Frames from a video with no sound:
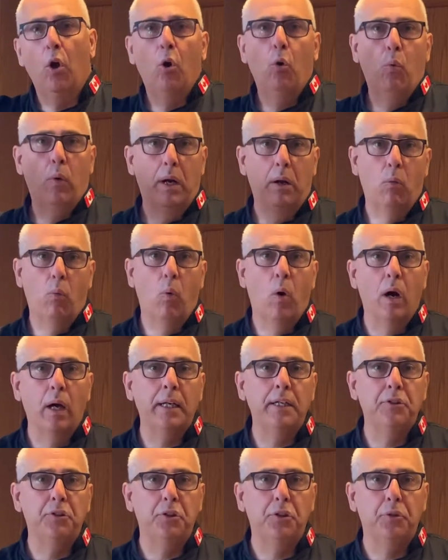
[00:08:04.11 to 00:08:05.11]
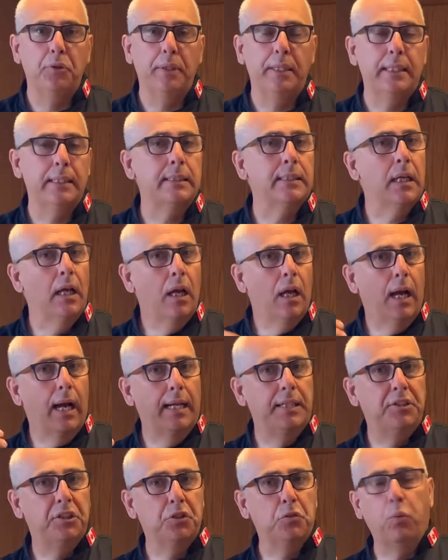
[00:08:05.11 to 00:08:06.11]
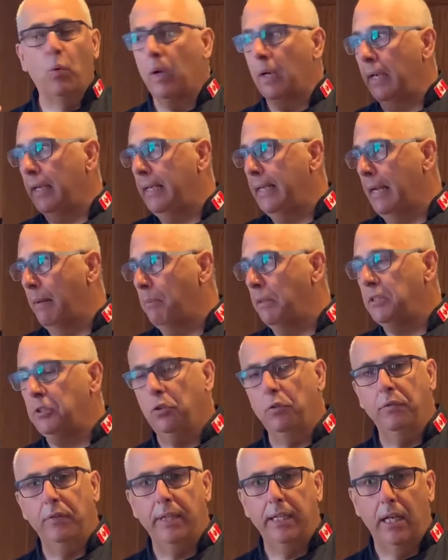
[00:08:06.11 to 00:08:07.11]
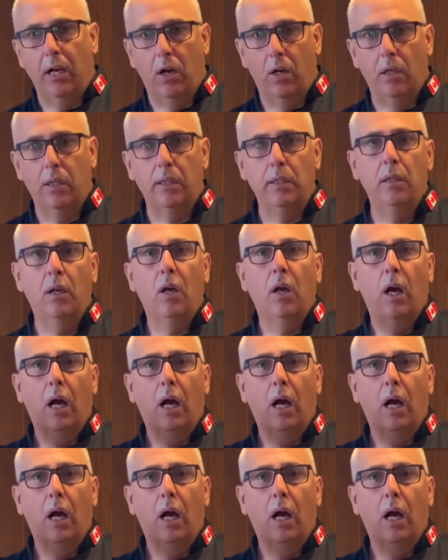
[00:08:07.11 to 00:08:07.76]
What I want to do is I just want to get my sous vide on.